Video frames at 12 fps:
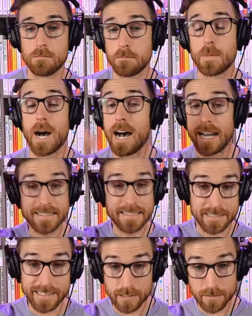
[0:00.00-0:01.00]
behind the
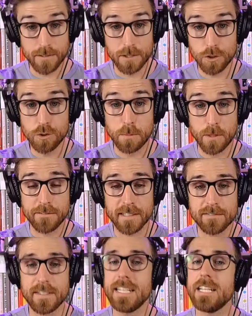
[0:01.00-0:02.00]
scenes of the Dude
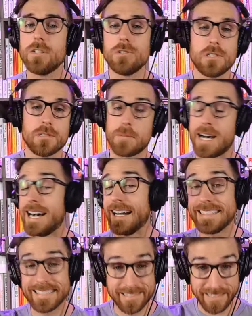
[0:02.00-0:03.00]
Perfect videos,
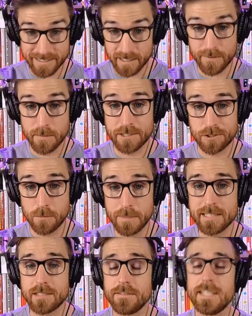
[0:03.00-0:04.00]
behind the scenes of the Mr.
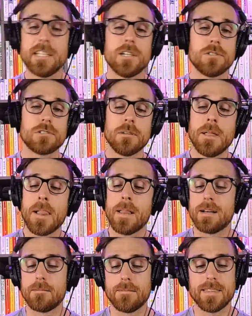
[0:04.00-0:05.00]
Beast videos,
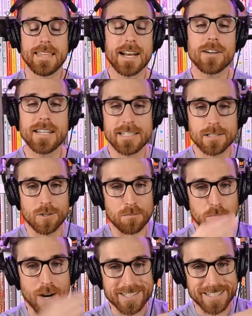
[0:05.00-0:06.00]
there is
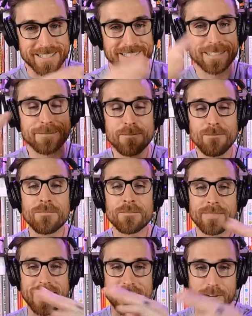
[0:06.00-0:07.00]
process
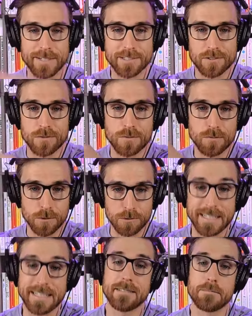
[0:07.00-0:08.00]
and there is
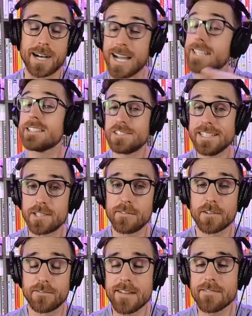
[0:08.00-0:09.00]
routine. Behind the scenes of
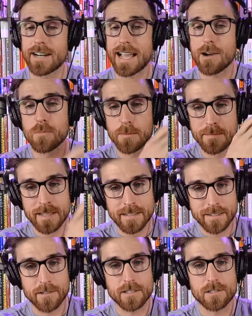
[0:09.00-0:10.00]
your favorite album,
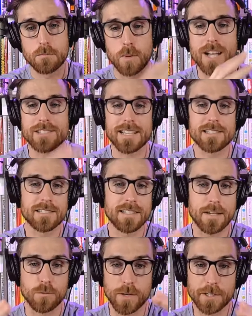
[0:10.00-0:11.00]
there is process
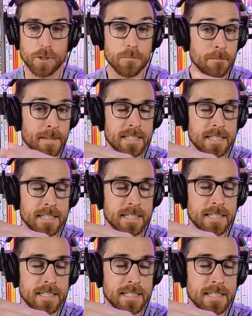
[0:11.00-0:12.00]
and rigor,
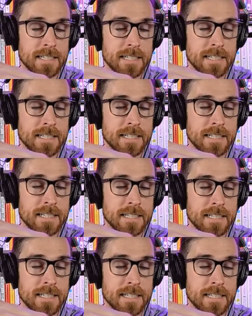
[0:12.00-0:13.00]
and you
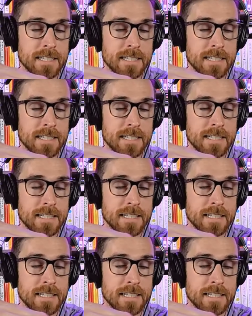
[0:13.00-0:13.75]
have a routine life. The